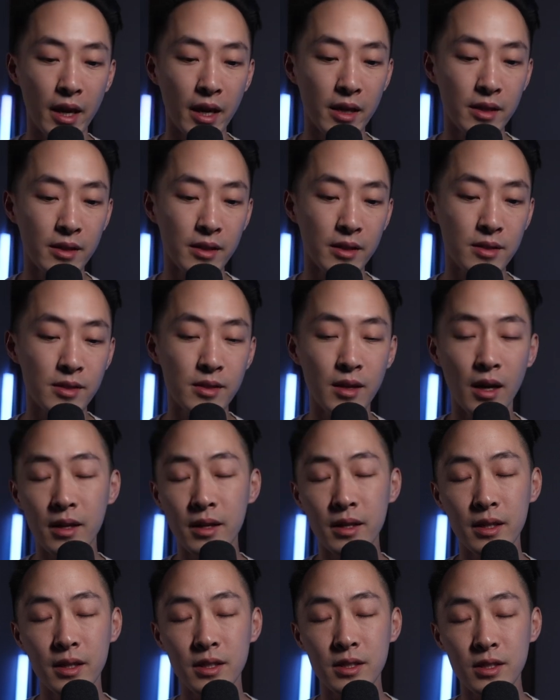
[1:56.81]
And it's
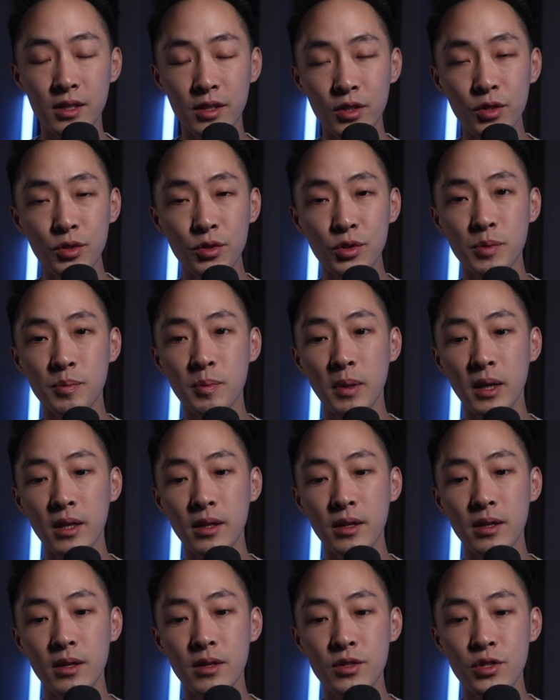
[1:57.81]
not an excuse,
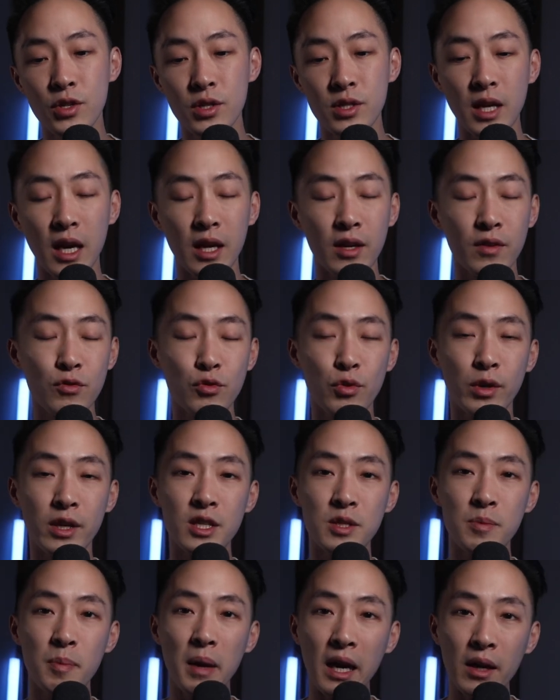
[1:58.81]
but just out of
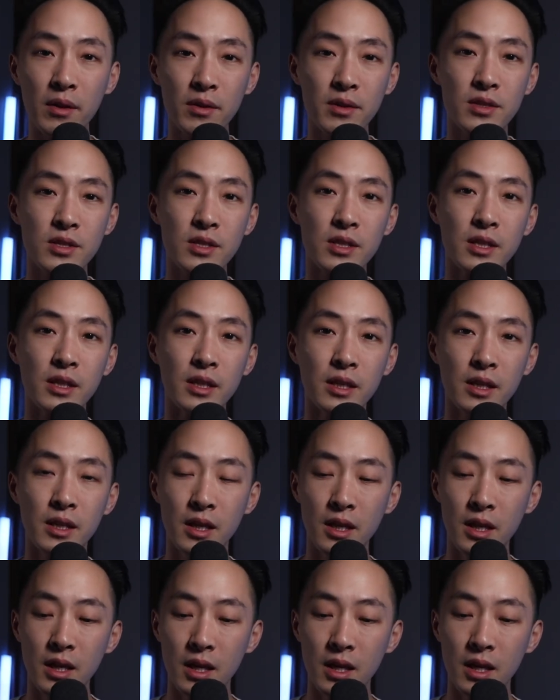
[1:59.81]
transparency,